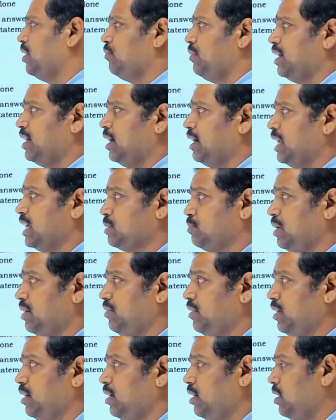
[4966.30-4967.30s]
x by
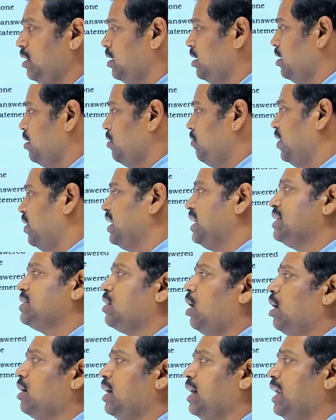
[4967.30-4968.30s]
y is odd and
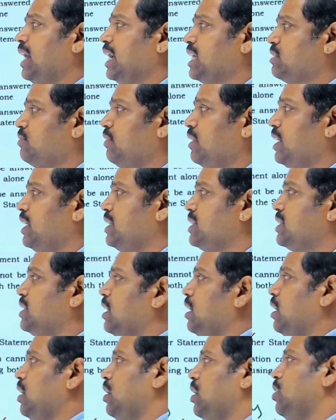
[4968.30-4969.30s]
xy is
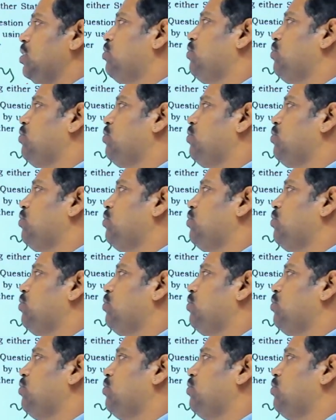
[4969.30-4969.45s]
12.